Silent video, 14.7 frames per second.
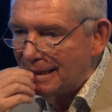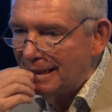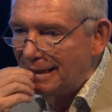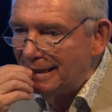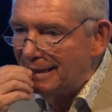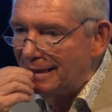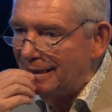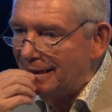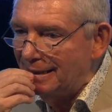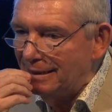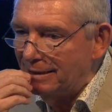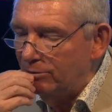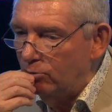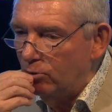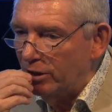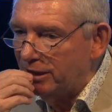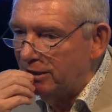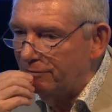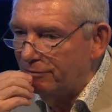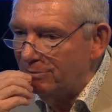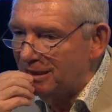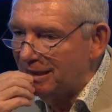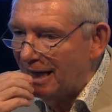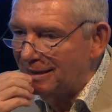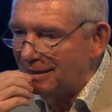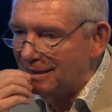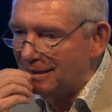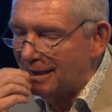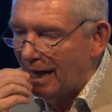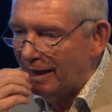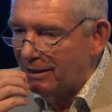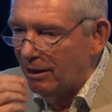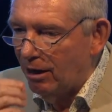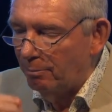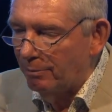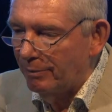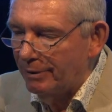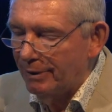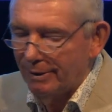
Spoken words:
And you work it from side to side up.